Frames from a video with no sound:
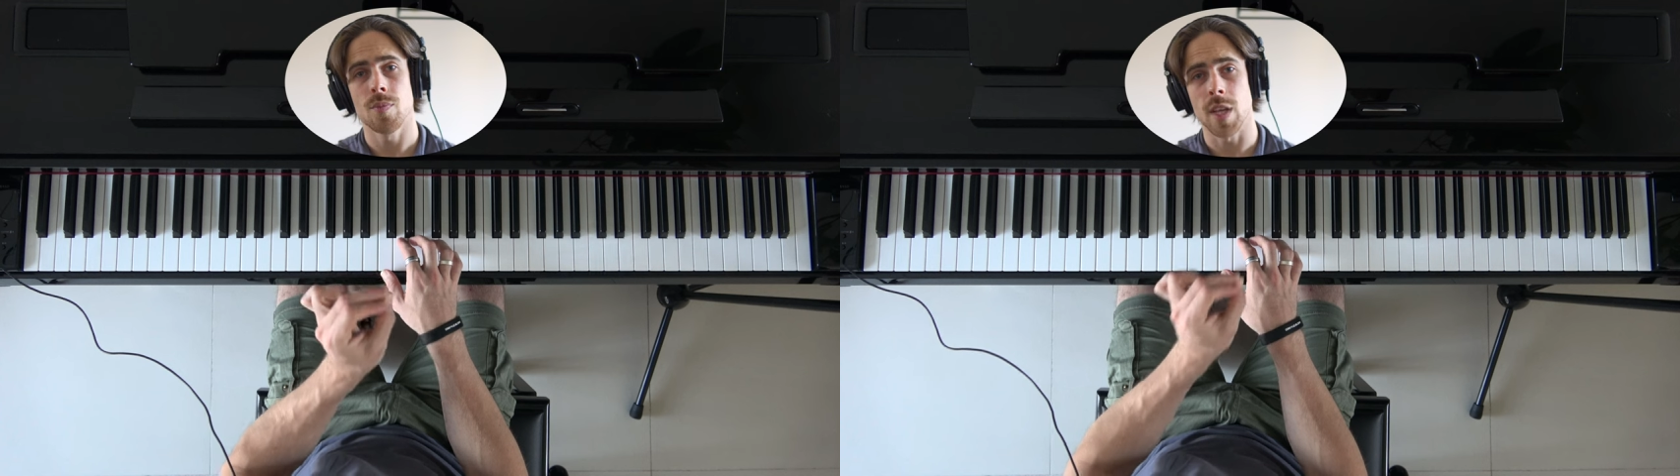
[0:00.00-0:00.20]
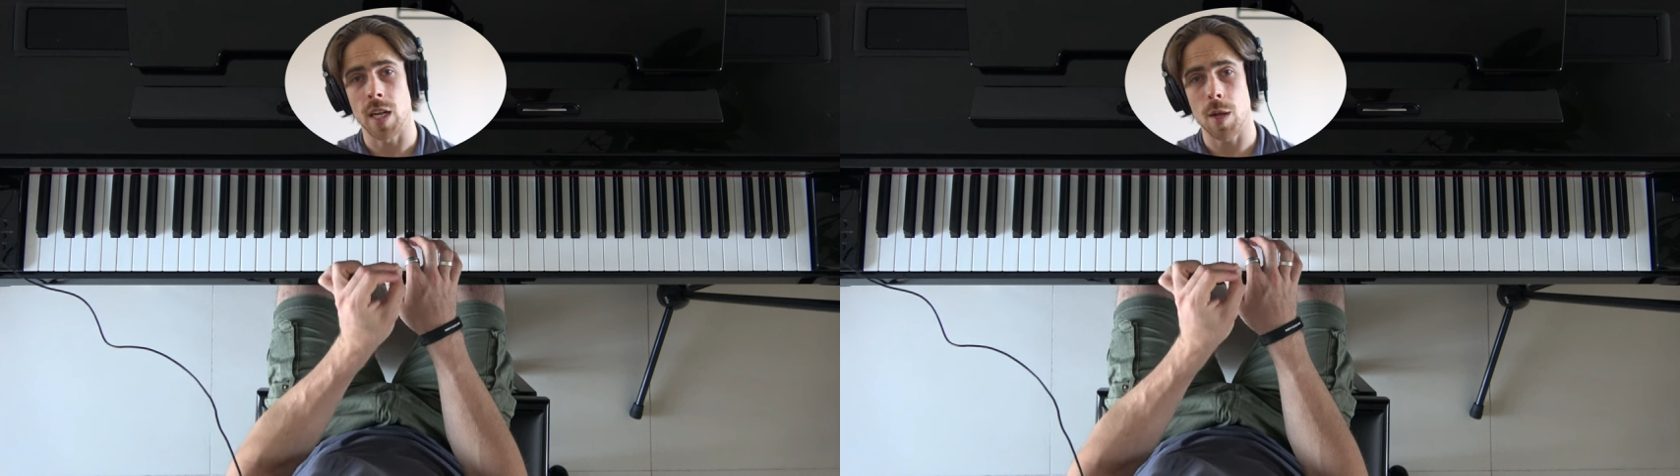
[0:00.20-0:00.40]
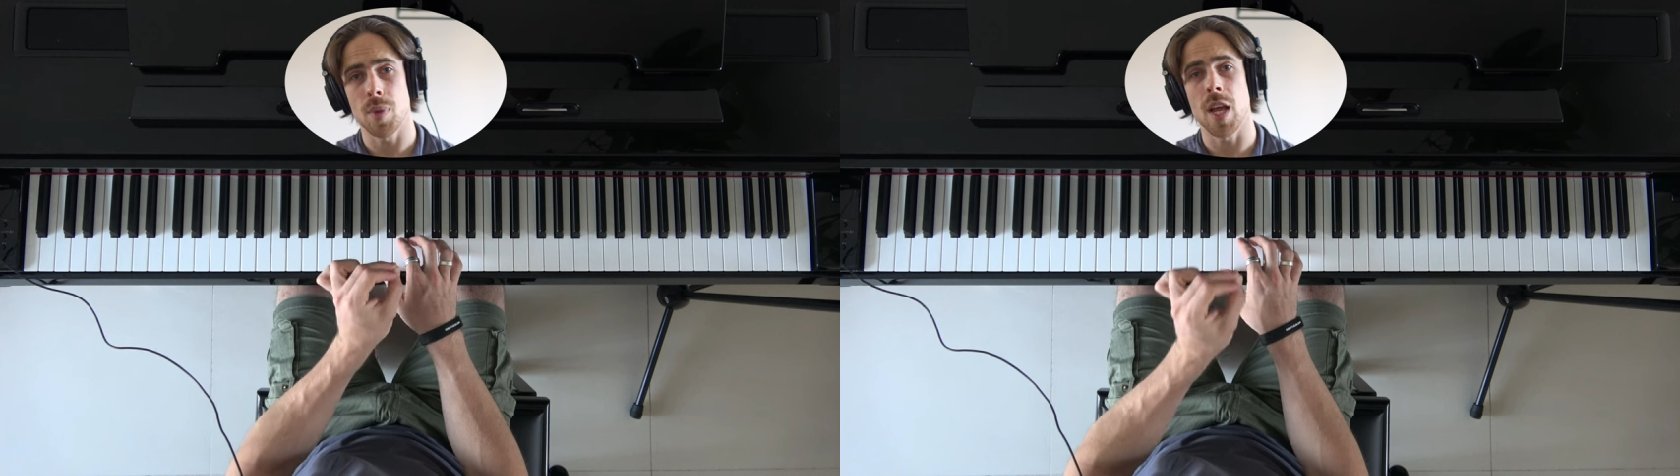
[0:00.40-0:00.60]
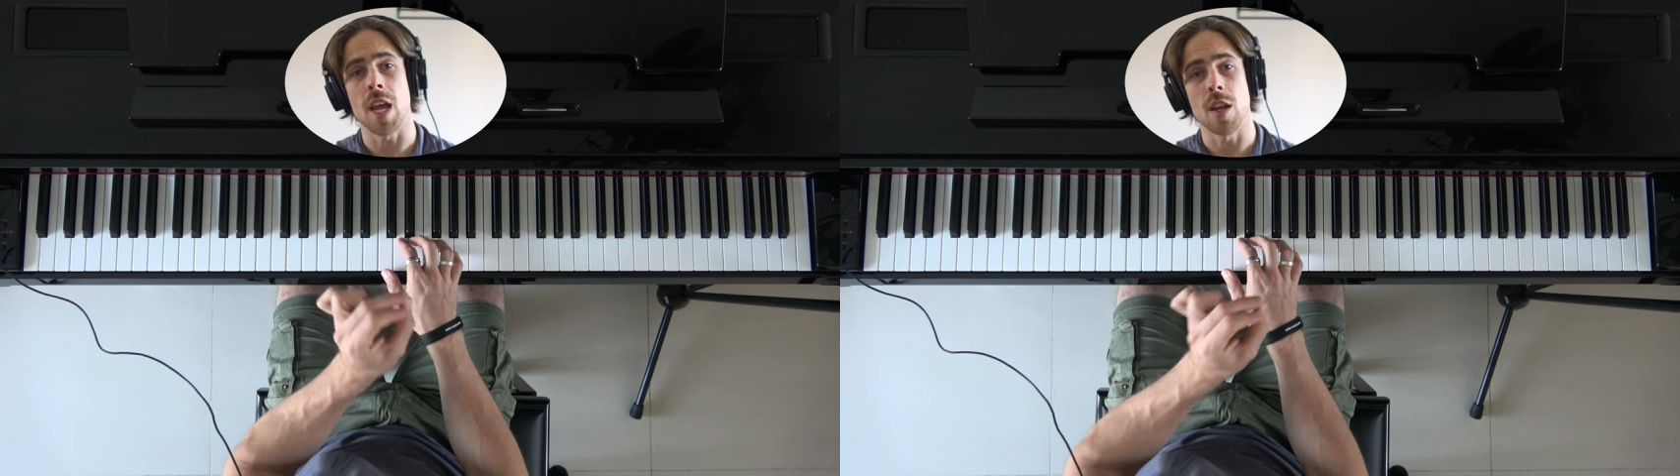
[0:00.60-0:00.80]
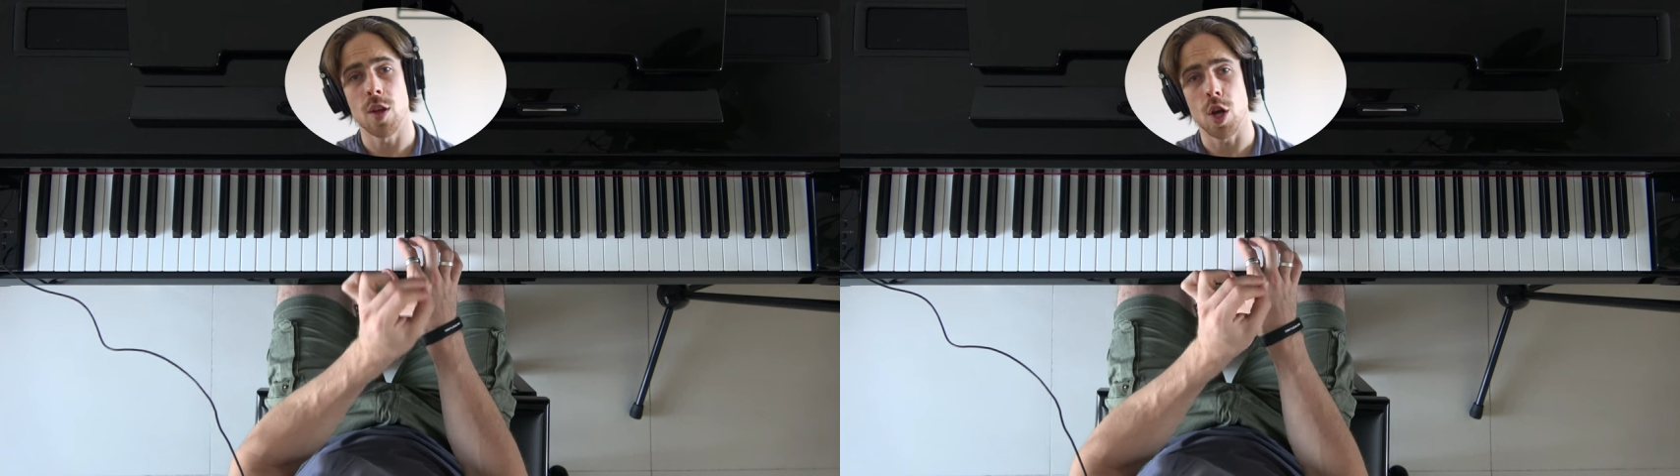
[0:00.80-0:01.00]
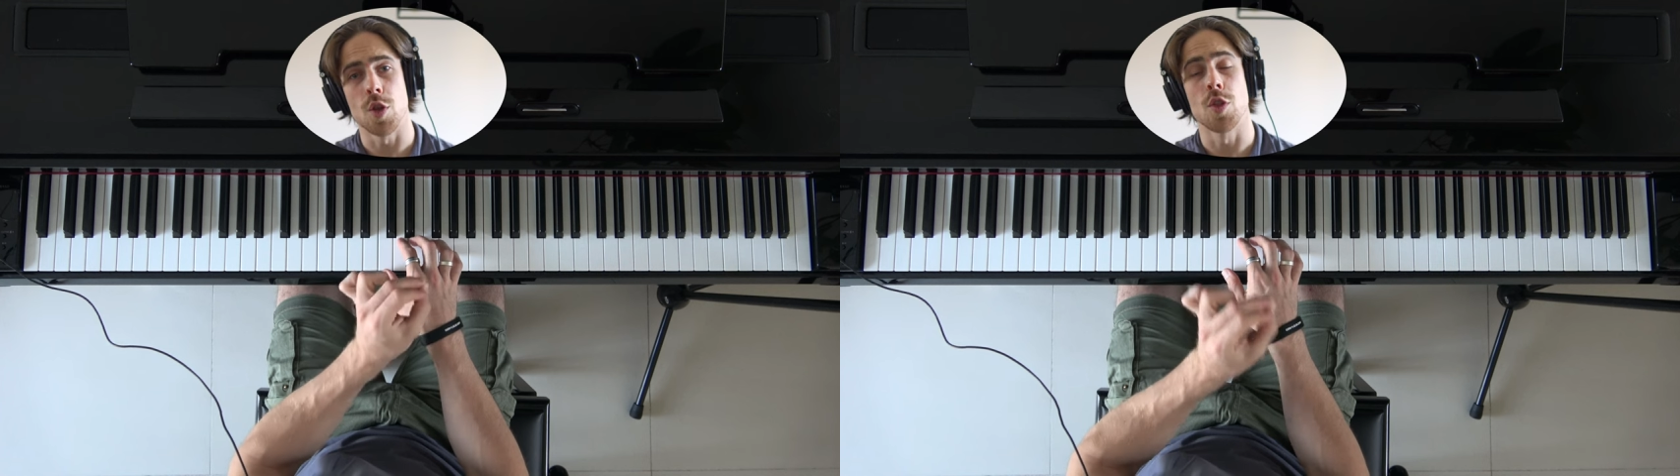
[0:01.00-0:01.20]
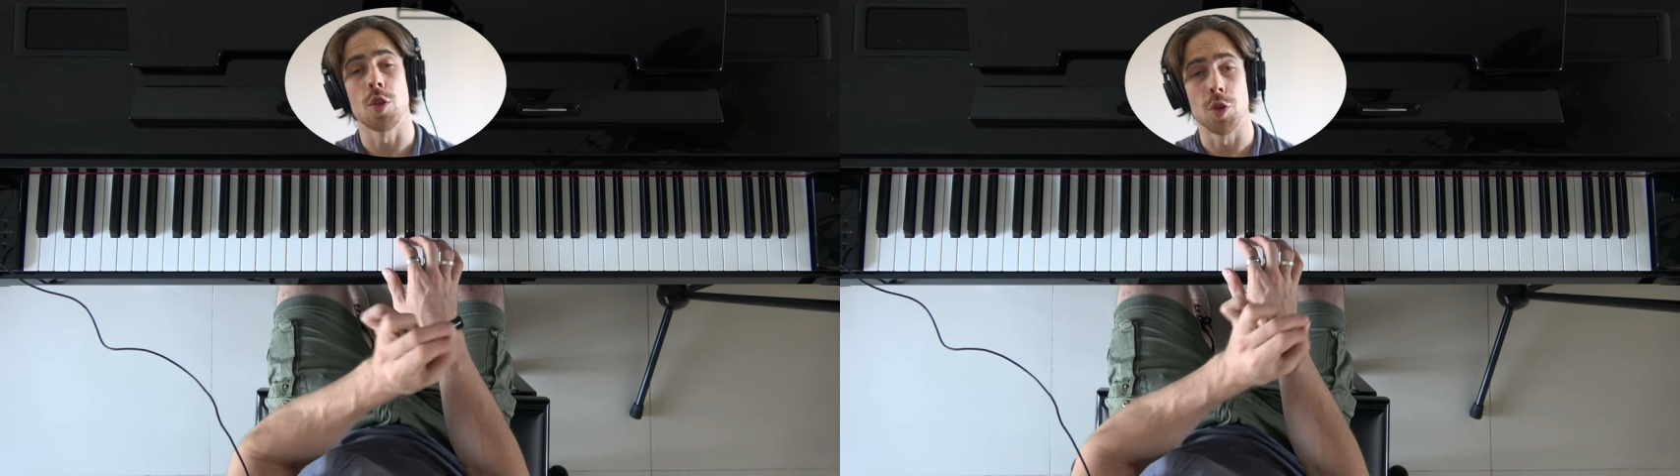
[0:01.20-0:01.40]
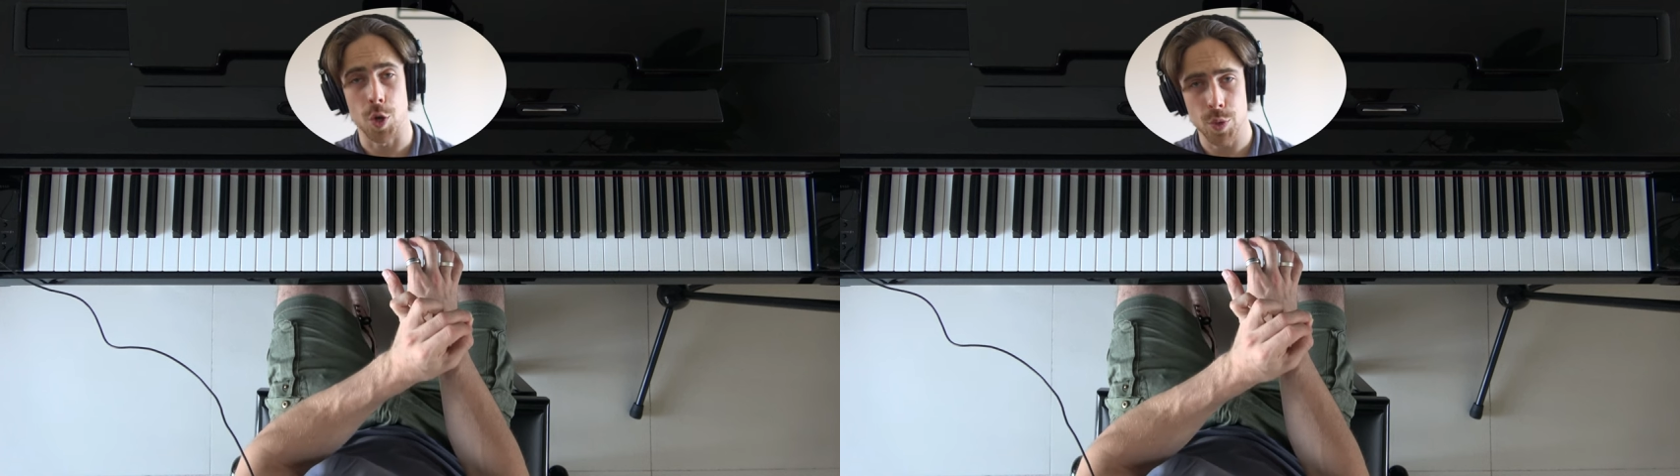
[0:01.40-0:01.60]
that I play
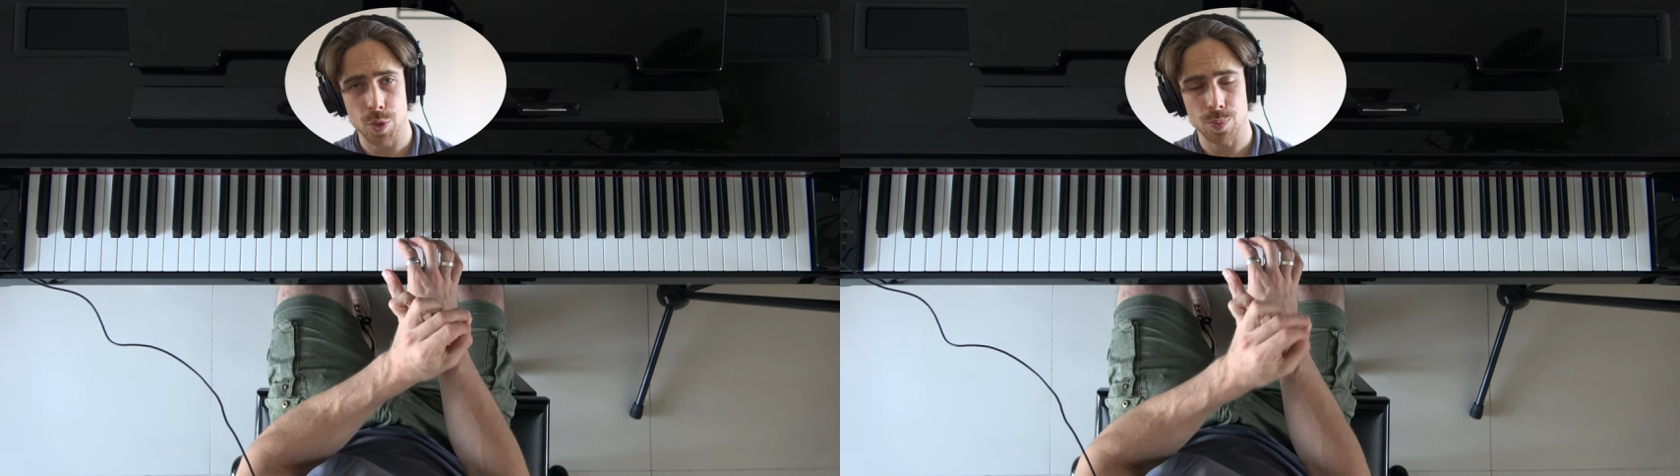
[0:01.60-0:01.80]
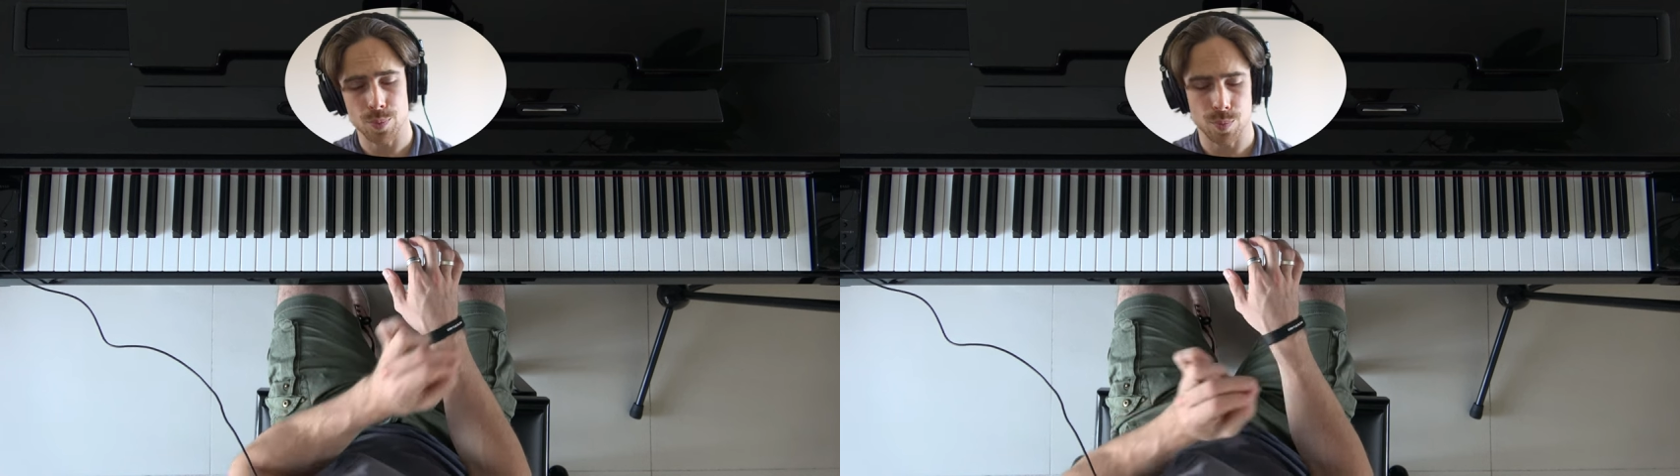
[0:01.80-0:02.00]
another note.